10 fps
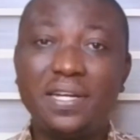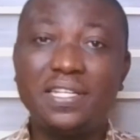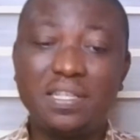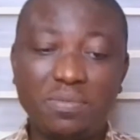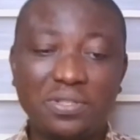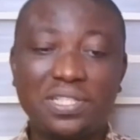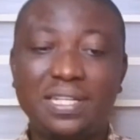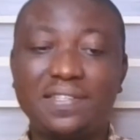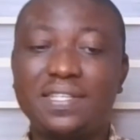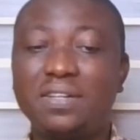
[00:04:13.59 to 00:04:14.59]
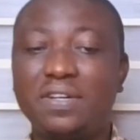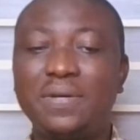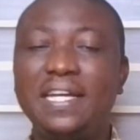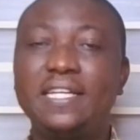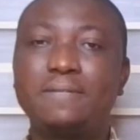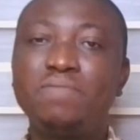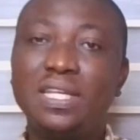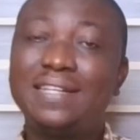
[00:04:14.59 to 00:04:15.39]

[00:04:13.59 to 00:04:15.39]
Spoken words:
What is emotional self-awareness?